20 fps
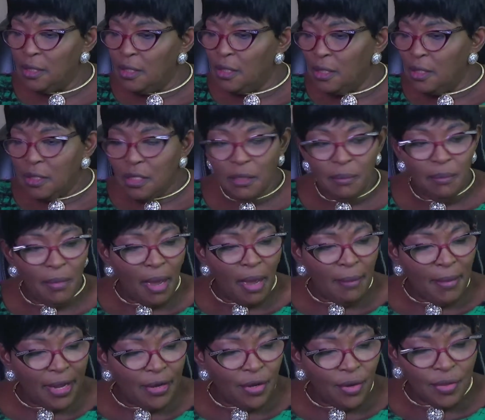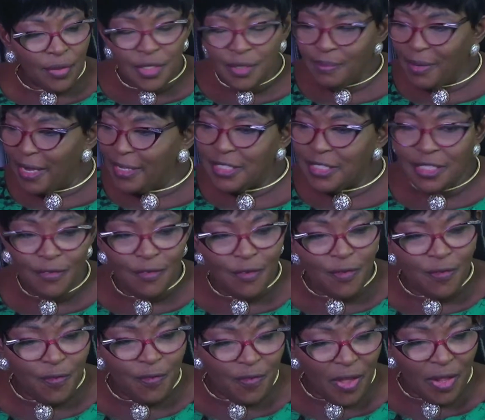the mom might even
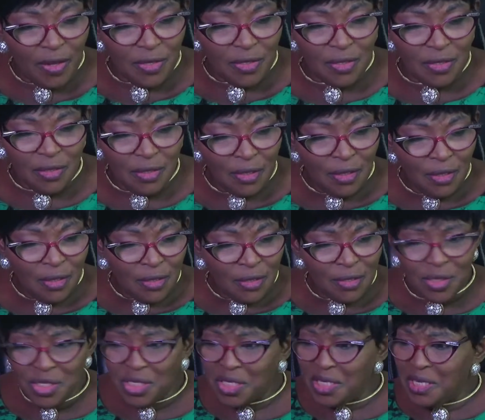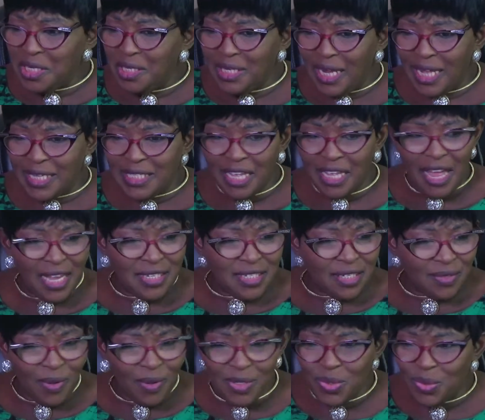felt, so she killed herself and she
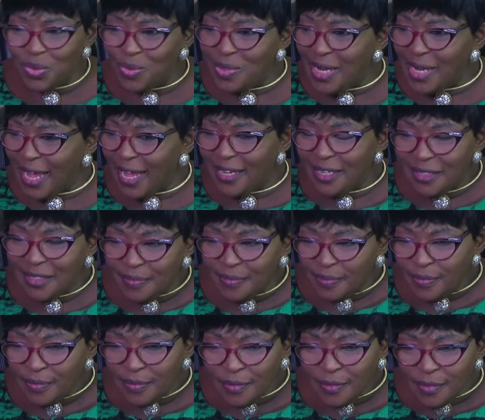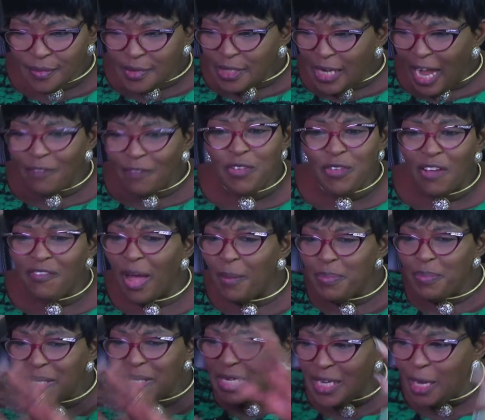wants to die. Have you ever been
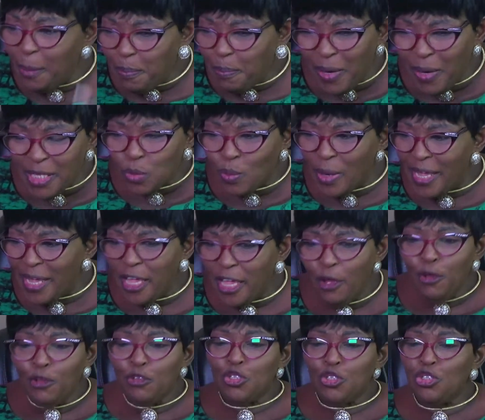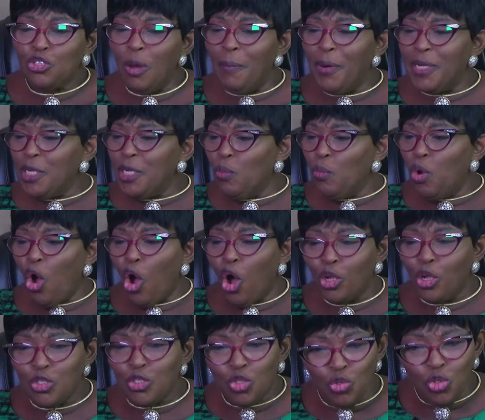in a place where somebody will hurt
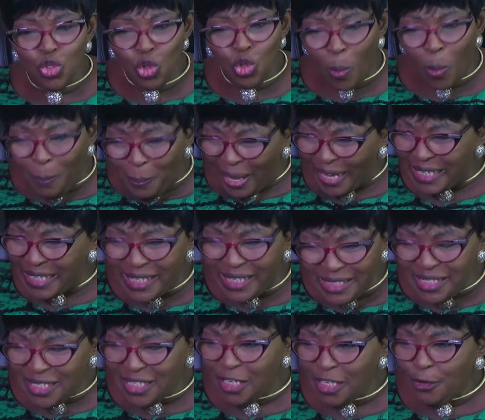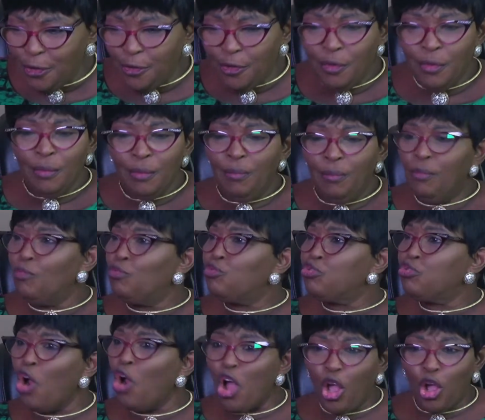you so badly,
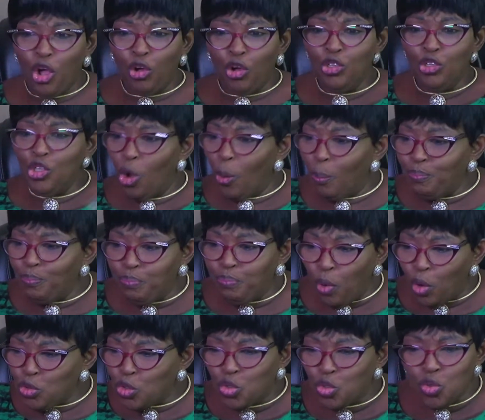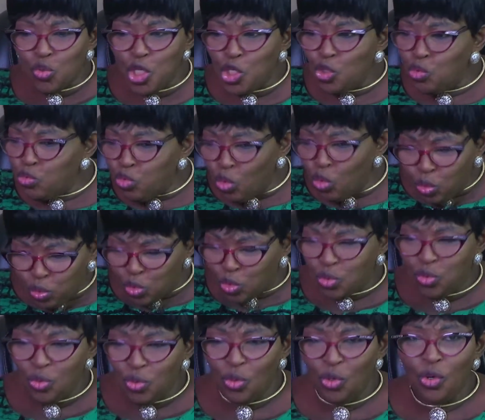rock your boat to the root,
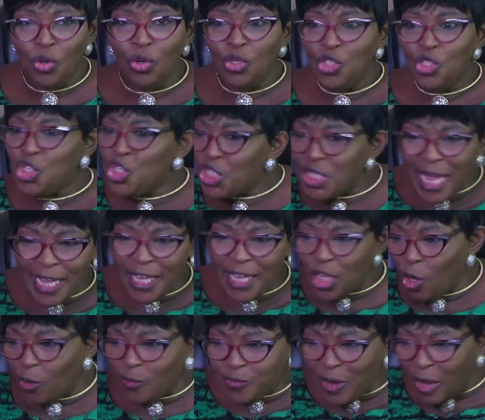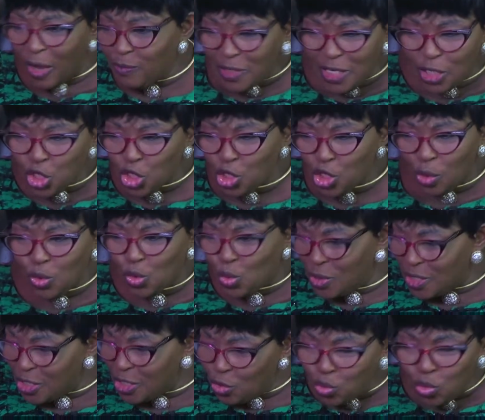shake your foundation to
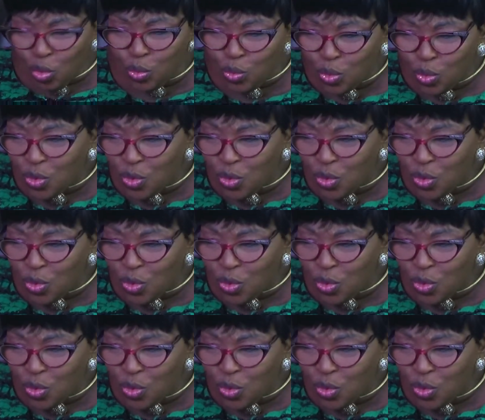the root,